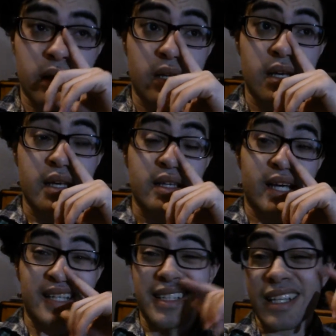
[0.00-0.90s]
then
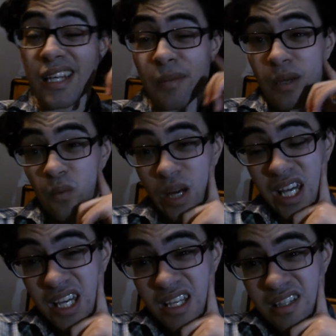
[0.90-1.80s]
I didn't get my
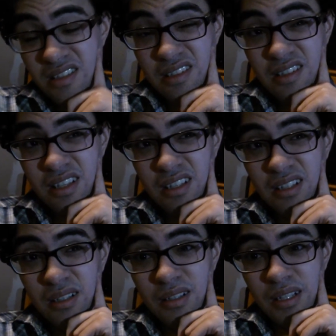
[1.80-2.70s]
raise,
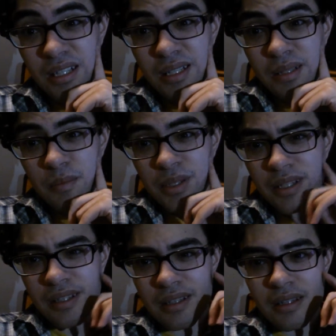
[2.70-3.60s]
uh,
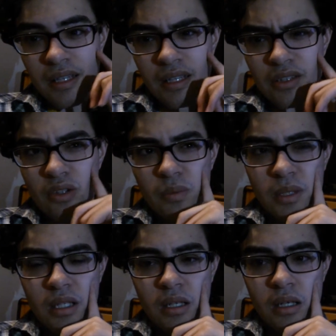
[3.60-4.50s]
but then they told
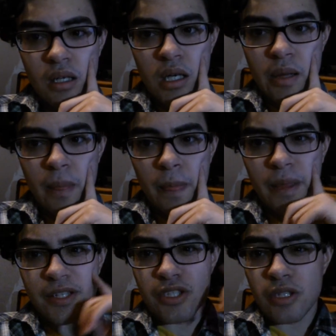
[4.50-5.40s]
me, uh,
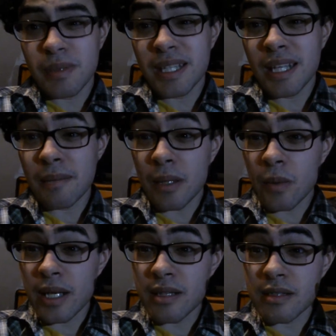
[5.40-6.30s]
that I should be getting my
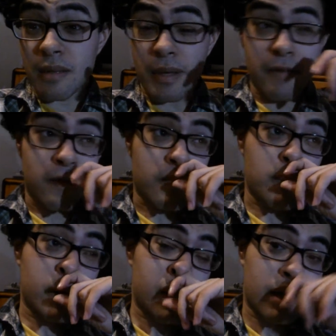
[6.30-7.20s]
raise in my,
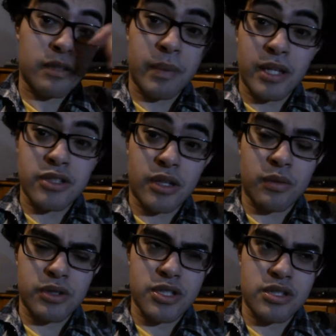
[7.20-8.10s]
my next paycheck,
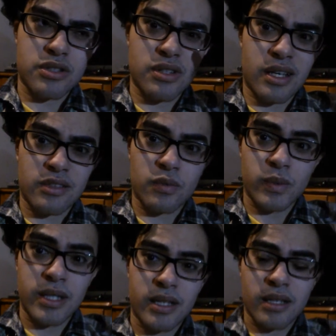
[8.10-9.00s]
which is next
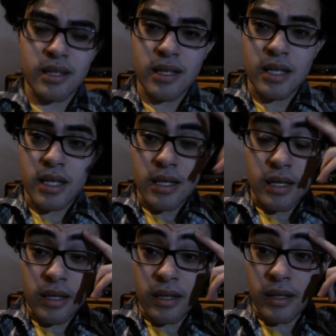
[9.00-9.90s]
week.
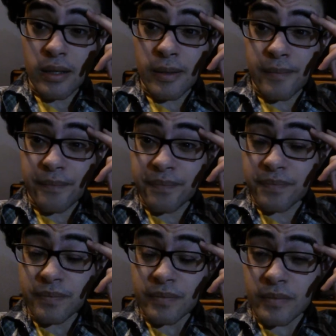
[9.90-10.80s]
Um,
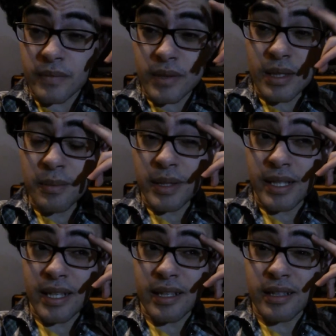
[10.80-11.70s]
but
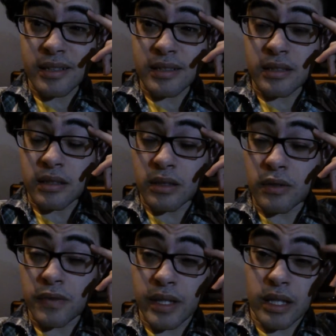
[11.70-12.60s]
yeah, uh,
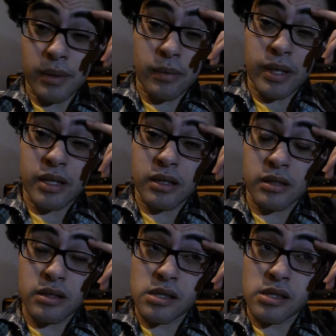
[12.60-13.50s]
hopefully I get my
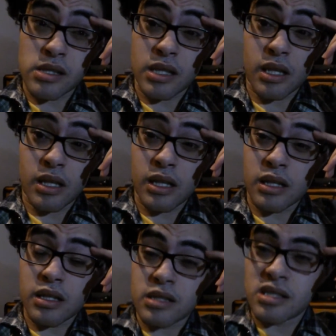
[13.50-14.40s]
raise, and then,
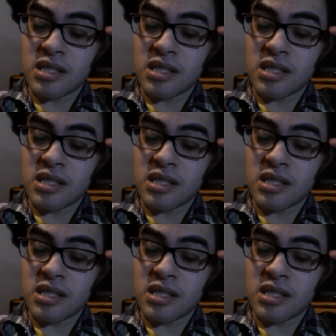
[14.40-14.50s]
uh,